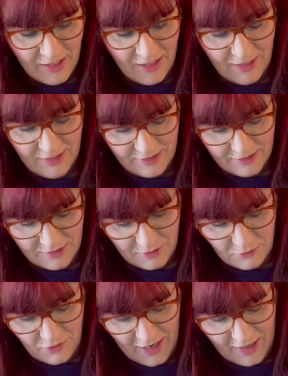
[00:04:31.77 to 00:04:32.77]
is
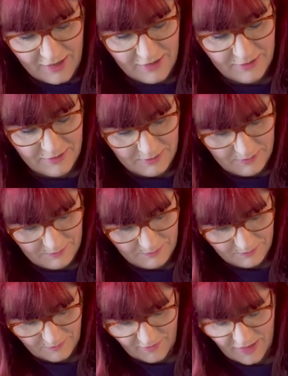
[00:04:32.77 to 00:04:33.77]
Silvec,
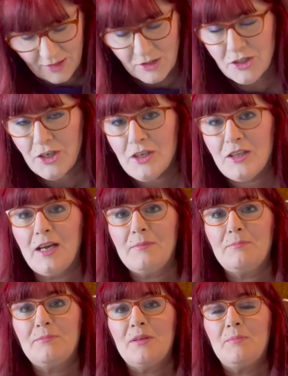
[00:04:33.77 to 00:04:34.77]
and I'll show you that
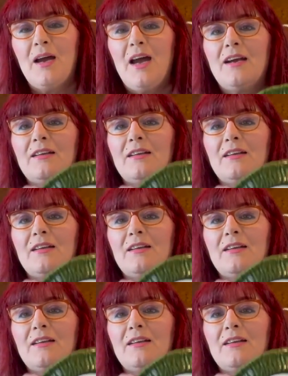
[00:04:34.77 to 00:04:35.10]
the back